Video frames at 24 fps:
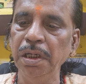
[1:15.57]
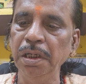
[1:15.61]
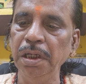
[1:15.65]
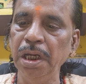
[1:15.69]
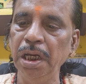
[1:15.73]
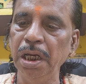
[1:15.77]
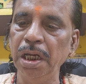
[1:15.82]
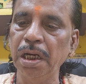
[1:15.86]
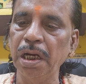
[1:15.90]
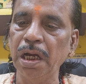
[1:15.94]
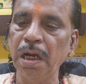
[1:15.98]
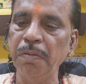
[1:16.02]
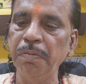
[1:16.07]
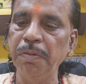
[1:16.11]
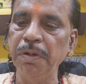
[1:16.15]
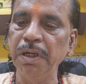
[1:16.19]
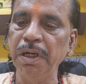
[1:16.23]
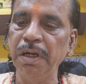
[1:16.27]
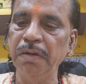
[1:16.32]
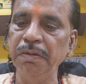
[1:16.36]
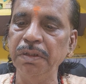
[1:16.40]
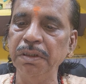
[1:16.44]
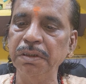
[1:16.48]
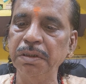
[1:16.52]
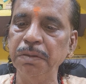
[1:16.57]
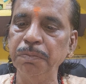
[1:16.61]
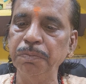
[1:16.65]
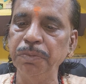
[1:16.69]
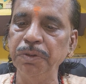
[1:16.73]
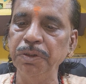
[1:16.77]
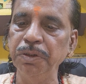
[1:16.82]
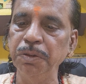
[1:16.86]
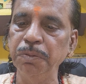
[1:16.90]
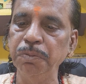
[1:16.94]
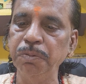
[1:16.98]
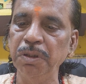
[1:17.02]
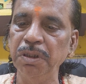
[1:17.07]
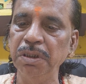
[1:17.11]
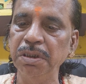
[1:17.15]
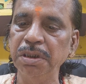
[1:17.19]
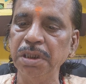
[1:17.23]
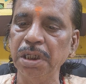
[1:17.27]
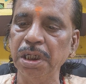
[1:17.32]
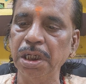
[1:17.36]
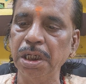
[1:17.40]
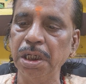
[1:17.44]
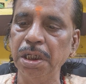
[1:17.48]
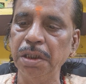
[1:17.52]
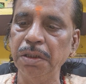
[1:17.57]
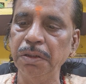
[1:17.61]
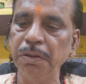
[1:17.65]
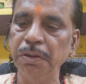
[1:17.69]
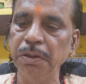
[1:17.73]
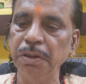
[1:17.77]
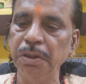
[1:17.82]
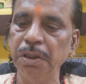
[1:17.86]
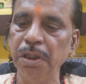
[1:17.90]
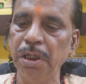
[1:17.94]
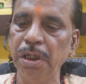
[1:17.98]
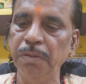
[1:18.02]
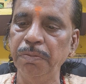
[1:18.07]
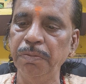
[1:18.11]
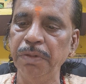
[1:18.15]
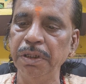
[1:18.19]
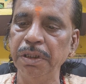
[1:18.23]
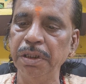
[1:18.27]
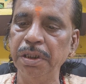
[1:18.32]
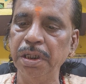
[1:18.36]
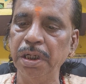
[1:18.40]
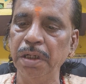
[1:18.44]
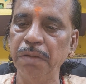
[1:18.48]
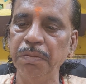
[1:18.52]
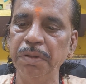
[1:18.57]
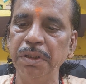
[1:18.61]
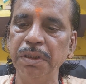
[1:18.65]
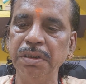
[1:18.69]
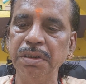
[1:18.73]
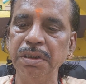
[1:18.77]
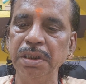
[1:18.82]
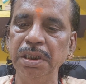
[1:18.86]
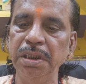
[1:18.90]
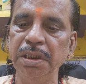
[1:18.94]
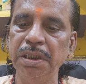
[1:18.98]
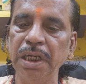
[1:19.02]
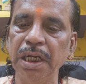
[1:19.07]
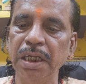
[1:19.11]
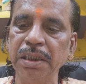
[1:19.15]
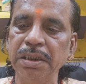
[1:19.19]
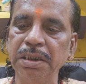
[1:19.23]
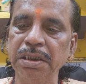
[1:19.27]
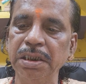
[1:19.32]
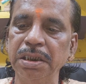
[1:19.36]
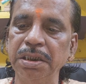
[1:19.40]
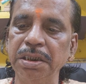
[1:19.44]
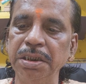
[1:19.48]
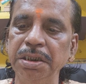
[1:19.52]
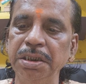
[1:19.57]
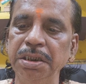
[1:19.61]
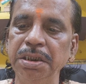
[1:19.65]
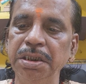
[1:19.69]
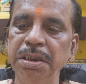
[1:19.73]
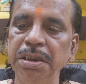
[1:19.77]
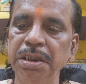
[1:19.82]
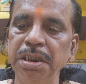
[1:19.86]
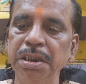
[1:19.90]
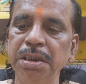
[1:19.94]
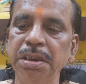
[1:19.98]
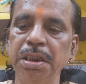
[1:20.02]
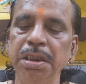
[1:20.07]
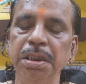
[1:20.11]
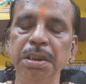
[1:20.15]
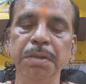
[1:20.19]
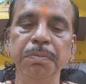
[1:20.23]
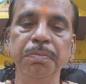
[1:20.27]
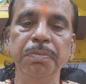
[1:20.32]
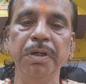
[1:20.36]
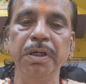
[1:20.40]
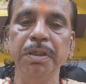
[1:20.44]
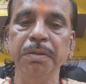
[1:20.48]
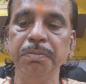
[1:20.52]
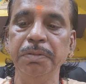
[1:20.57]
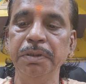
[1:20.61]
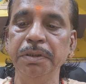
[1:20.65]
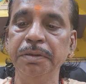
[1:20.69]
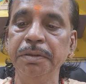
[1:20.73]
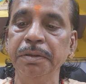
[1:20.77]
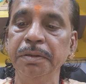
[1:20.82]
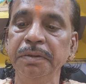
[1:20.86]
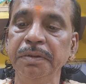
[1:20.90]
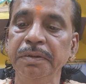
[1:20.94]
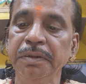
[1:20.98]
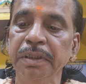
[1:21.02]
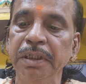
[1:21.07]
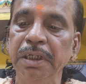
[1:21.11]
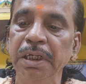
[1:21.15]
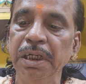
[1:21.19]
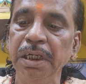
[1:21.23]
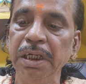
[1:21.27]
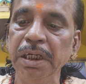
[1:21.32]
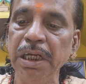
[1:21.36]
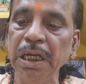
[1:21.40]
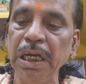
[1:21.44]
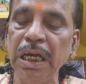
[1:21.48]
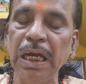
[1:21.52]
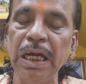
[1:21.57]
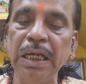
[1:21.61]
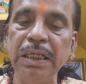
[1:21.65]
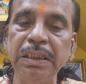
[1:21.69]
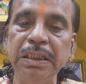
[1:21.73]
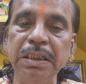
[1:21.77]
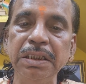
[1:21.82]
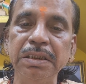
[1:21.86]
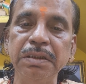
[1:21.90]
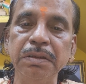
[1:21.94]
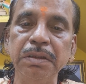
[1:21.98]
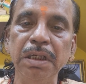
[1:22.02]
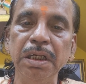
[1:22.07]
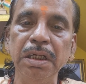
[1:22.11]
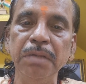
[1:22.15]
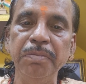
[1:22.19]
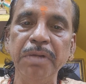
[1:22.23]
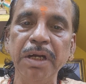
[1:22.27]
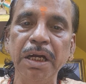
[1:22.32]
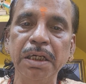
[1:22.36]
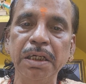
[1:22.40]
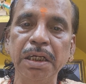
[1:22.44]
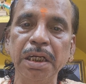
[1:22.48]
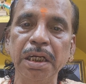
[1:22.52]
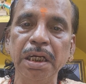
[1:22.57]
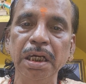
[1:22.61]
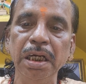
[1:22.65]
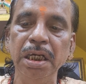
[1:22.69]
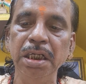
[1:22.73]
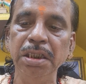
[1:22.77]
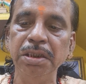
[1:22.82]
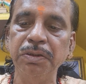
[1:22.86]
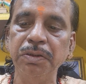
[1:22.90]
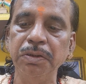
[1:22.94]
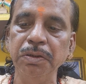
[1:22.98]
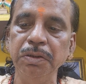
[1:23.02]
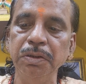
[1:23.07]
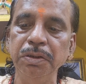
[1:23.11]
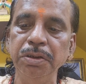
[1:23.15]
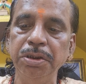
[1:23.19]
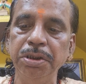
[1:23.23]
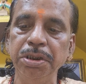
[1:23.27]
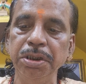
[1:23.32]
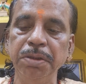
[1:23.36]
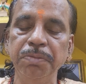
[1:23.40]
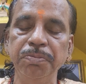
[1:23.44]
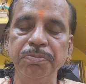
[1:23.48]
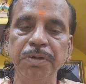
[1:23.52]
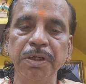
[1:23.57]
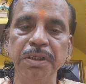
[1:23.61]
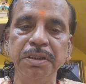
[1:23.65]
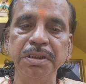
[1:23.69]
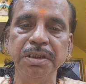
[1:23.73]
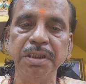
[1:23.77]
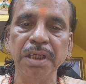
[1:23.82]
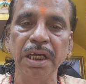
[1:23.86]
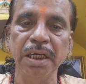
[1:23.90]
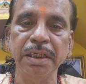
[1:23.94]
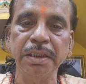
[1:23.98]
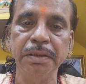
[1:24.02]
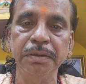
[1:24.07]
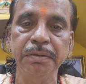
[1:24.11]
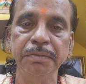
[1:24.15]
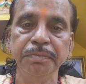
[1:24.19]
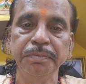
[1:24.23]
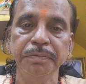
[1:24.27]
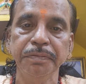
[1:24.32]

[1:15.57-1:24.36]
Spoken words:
A. Ramaya was a principal secretary to government, commercial tax registration department. Here, this matter relates to Chit Funds Act.